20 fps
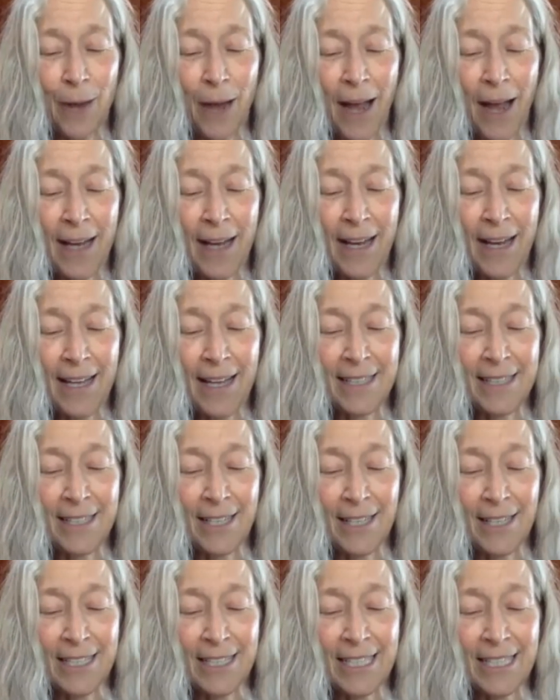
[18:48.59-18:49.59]
for a
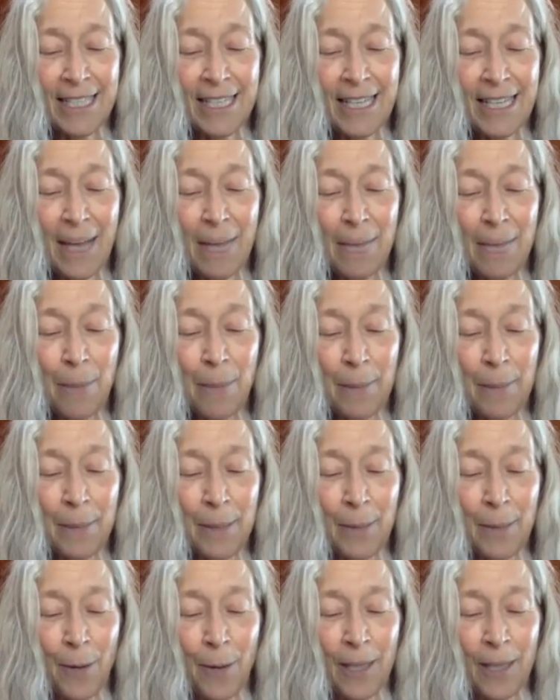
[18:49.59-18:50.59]
dry and
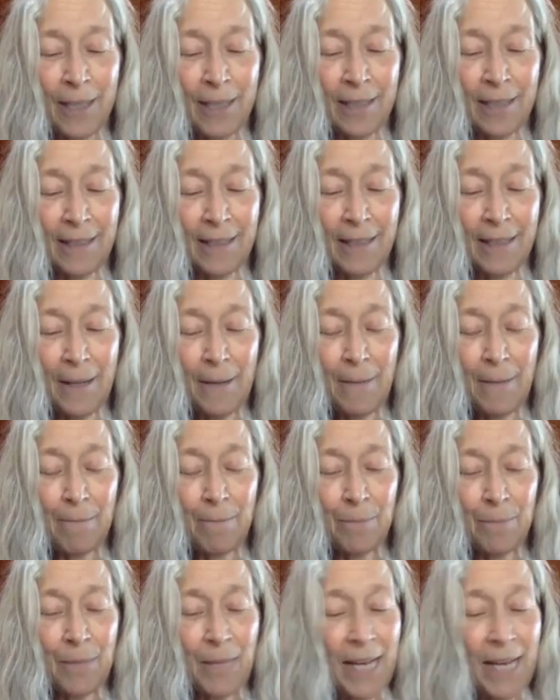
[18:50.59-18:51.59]
dusty and bumpy one
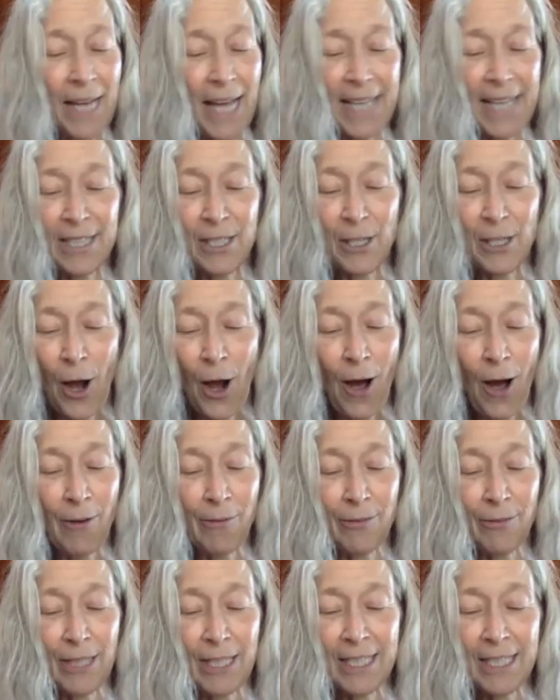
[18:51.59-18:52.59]
that heads
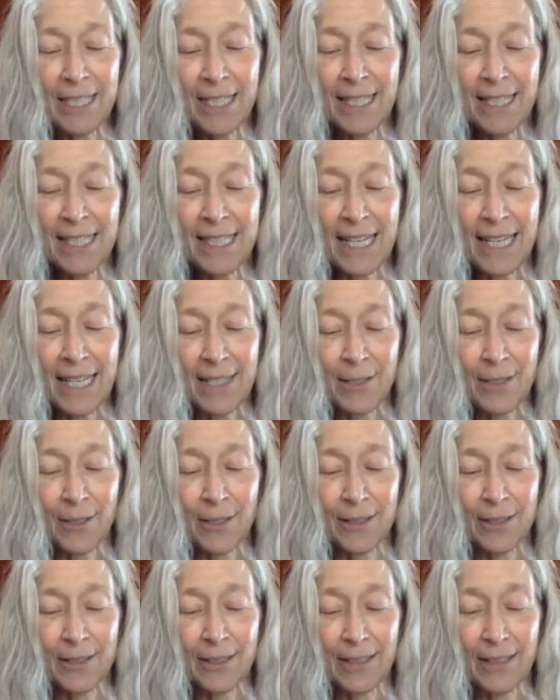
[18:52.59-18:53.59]
off into the
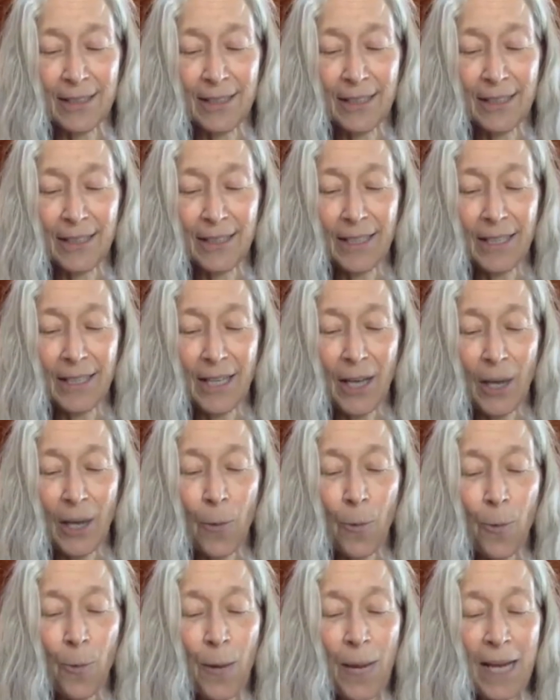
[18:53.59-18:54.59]
desert,
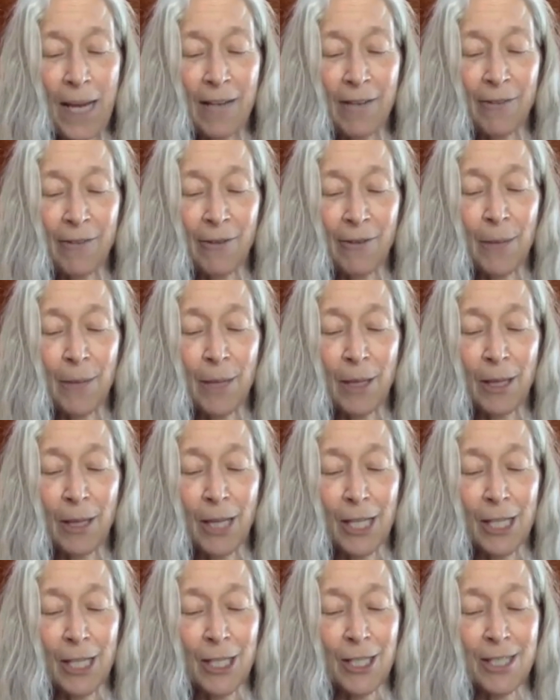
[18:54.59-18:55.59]
away from the
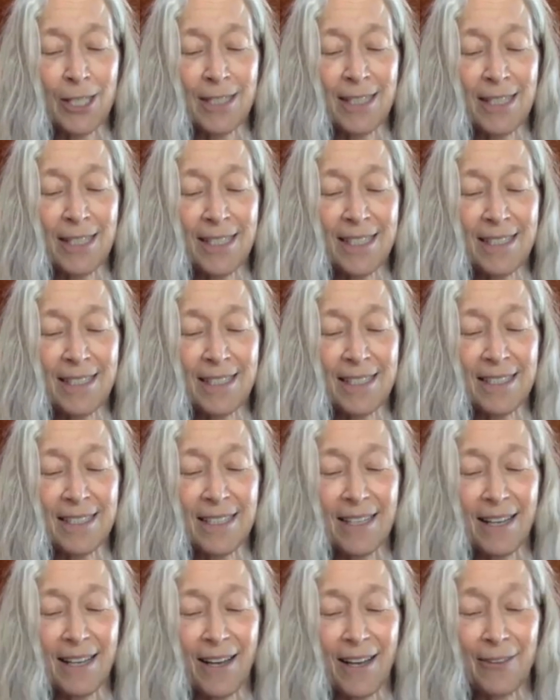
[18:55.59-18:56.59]
lusciousness
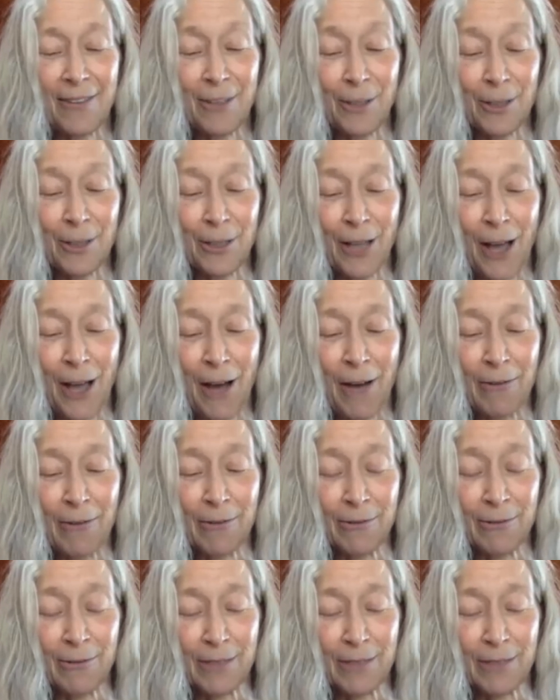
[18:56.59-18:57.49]
of your love.